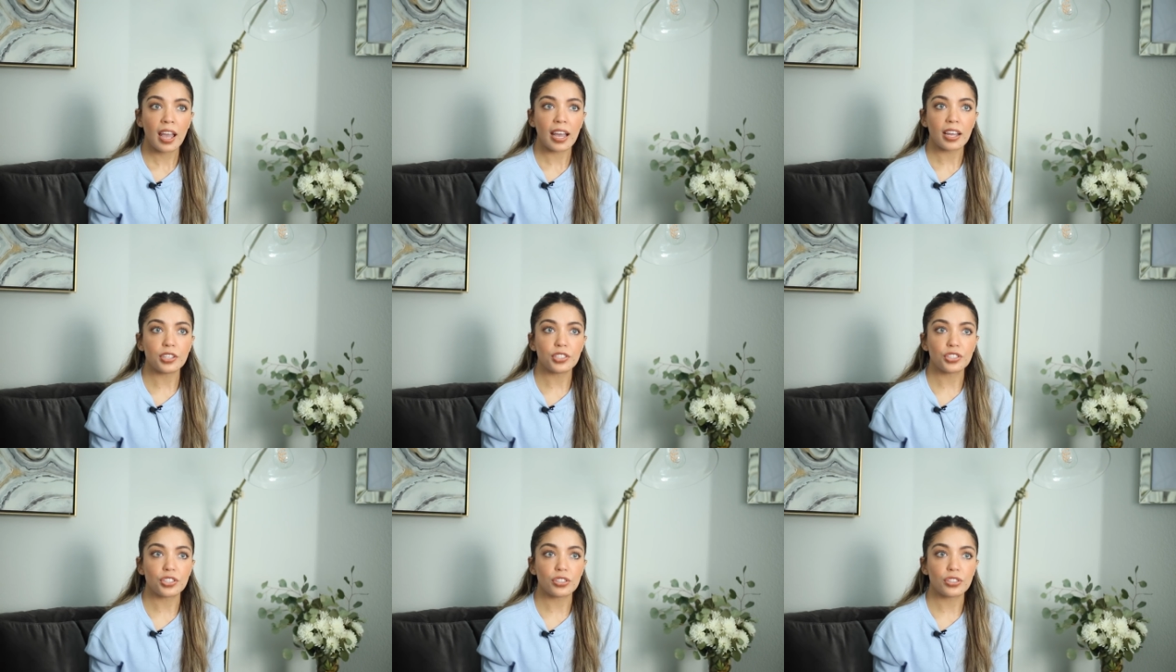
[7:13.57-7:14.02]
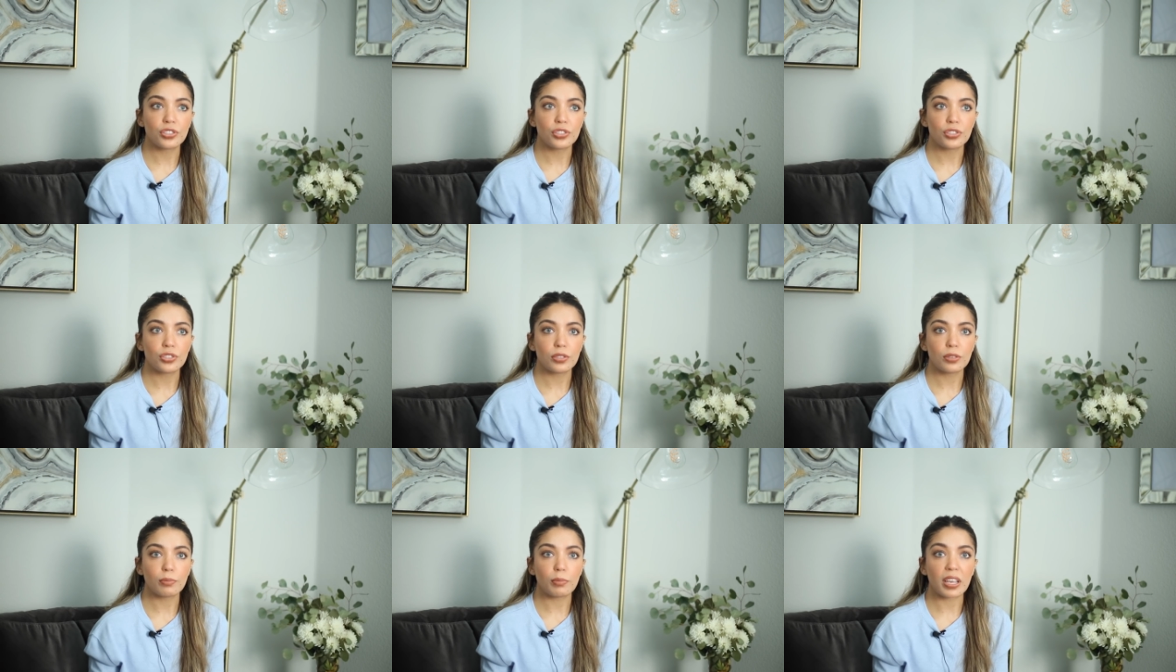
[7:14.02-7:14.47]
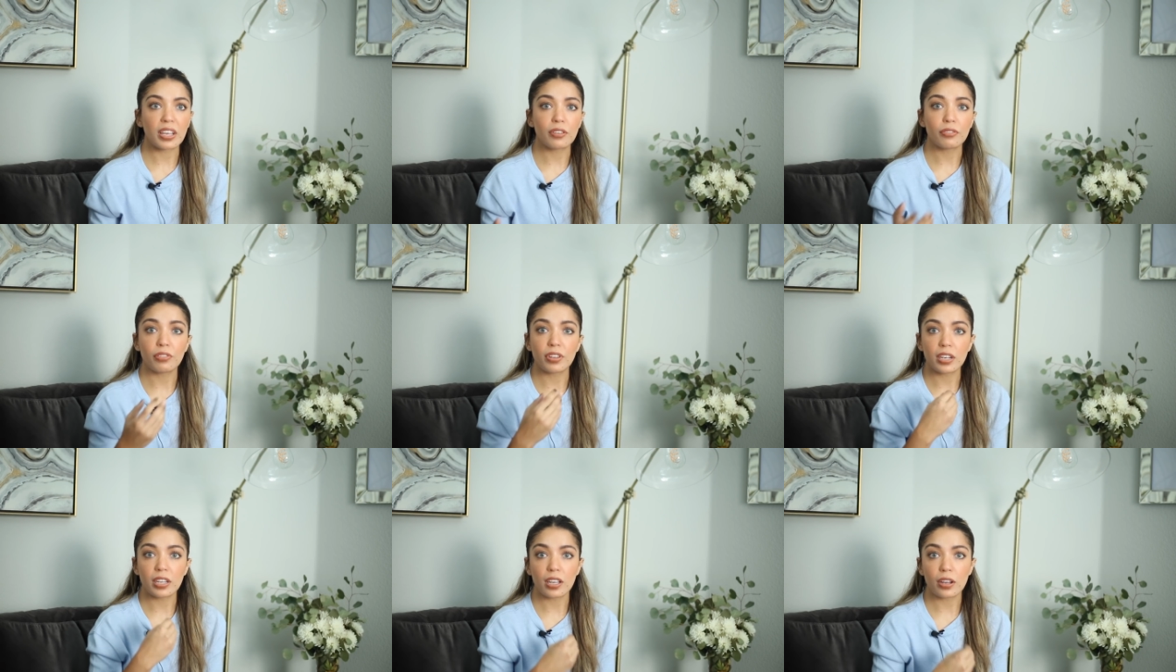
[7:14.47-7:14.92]
and just make
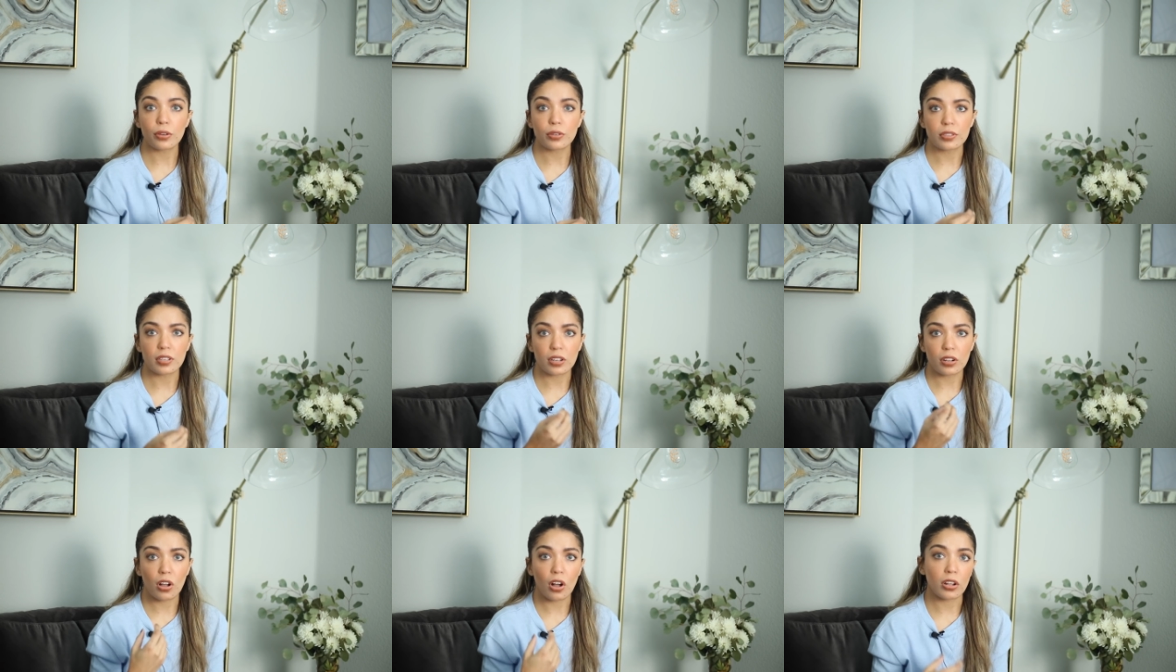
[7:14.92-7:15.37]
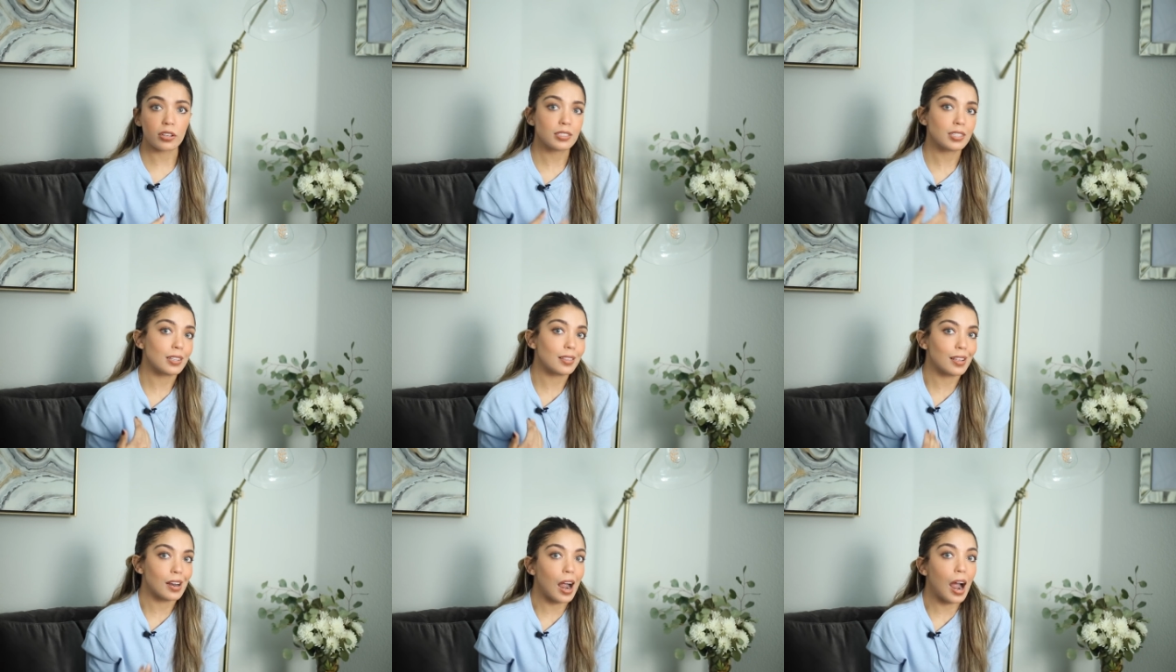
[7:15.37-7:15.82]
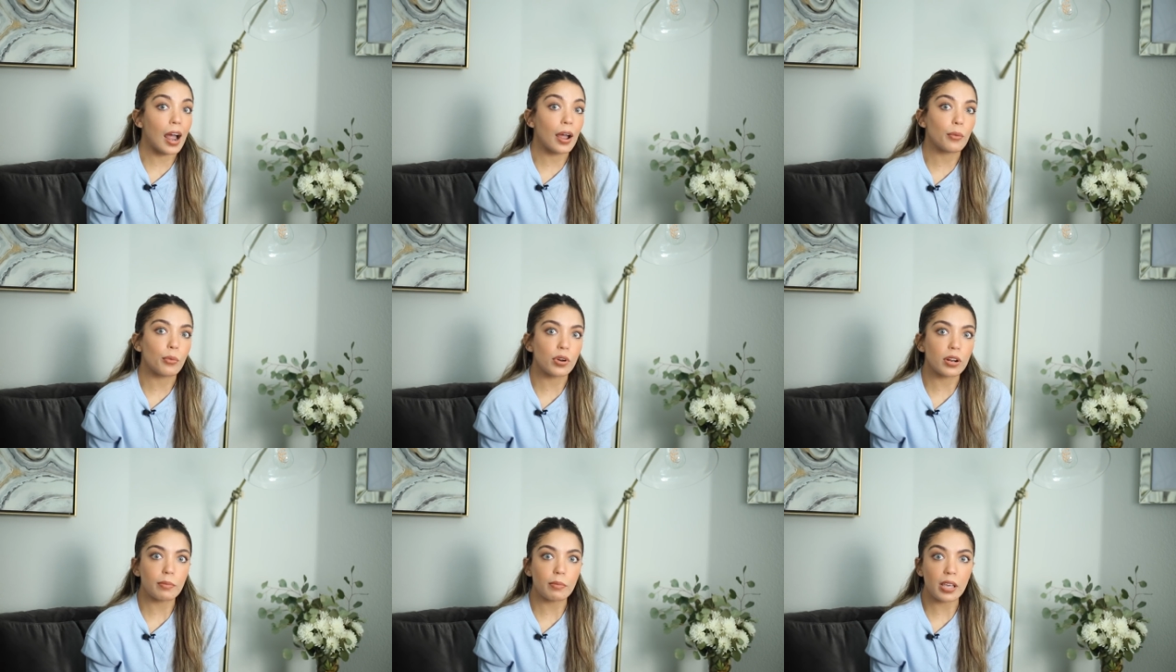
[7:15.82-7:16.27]
videos and content that I
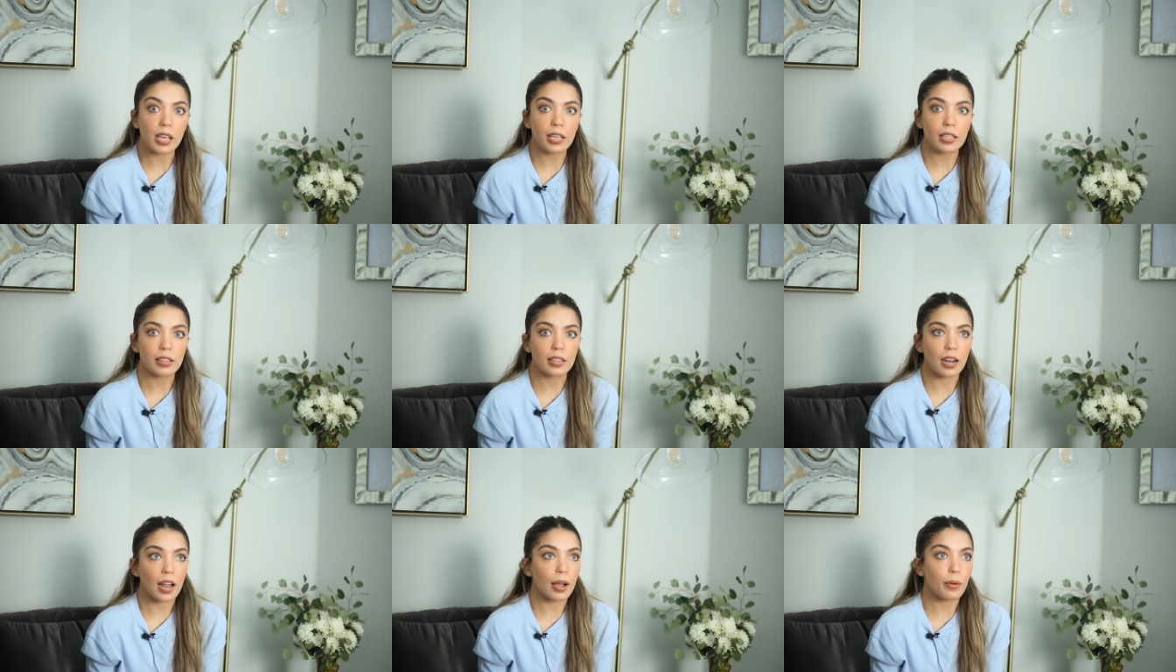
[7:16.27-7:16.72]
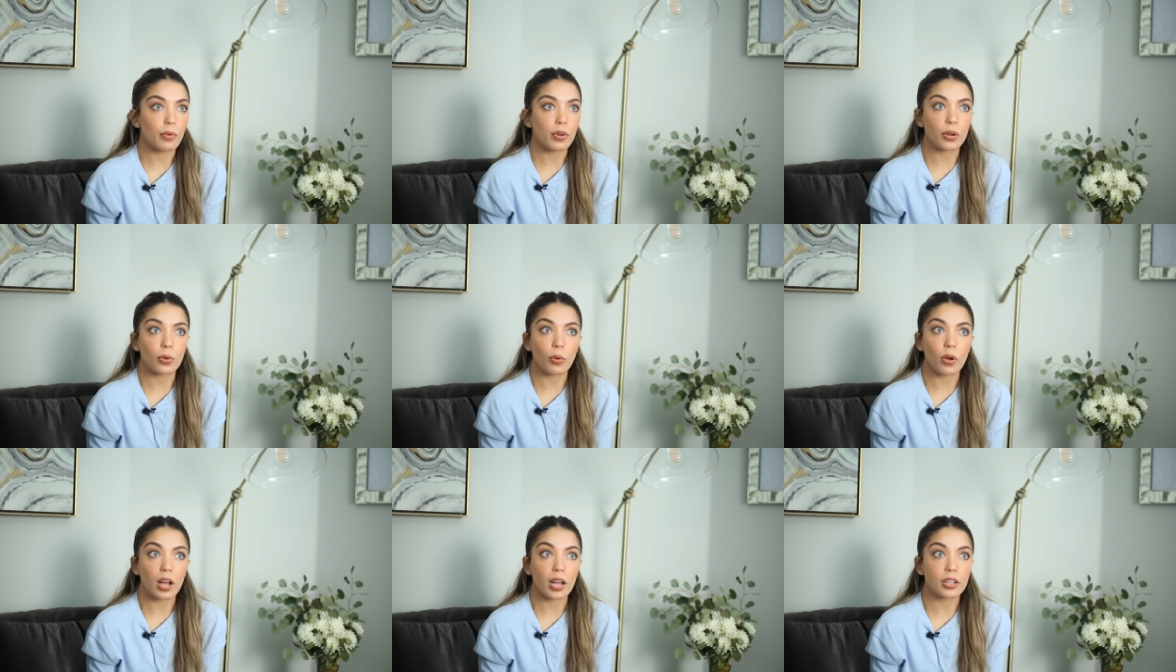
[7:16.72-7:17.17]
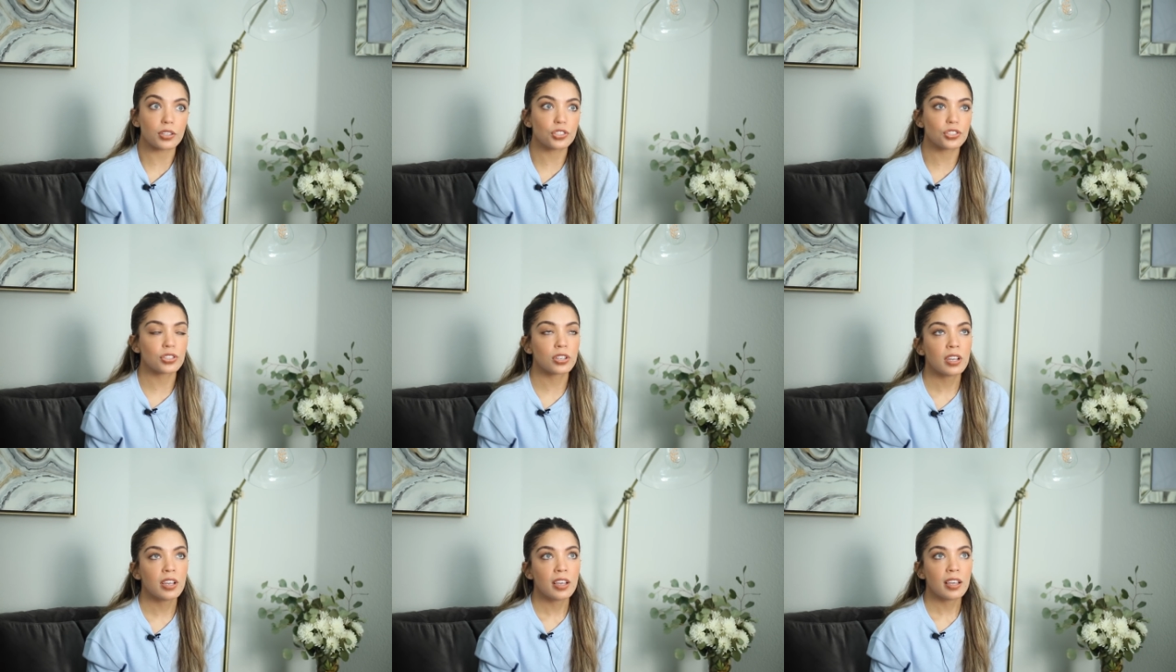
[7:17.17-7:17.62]
want to make, that I want to
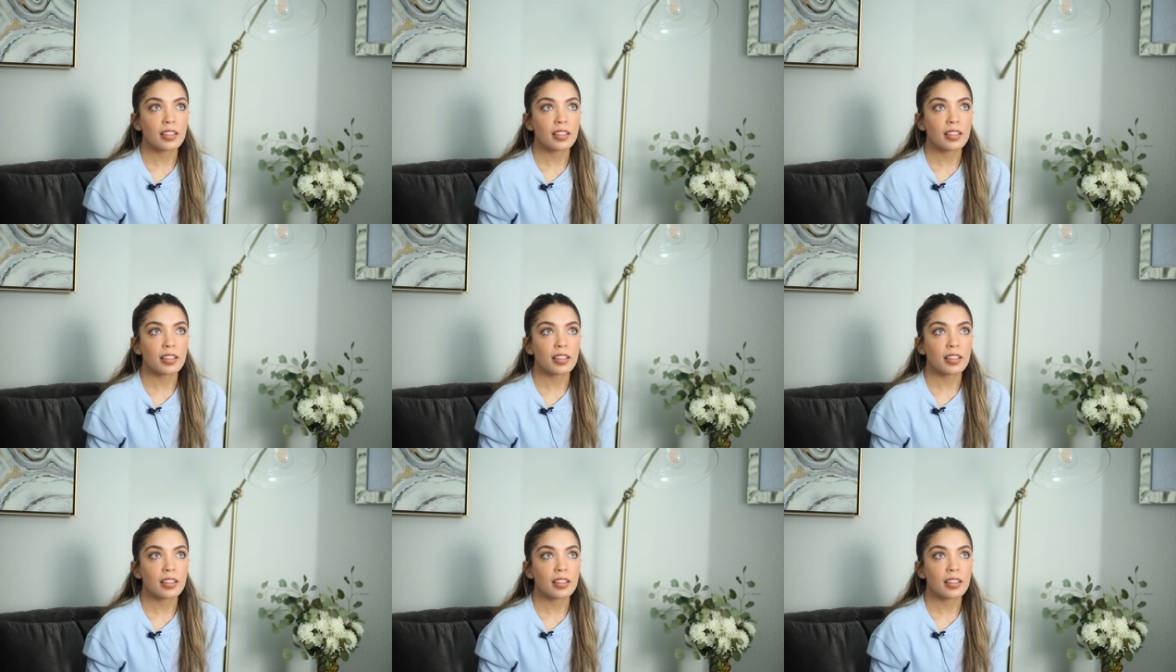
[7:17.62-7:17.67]
watch,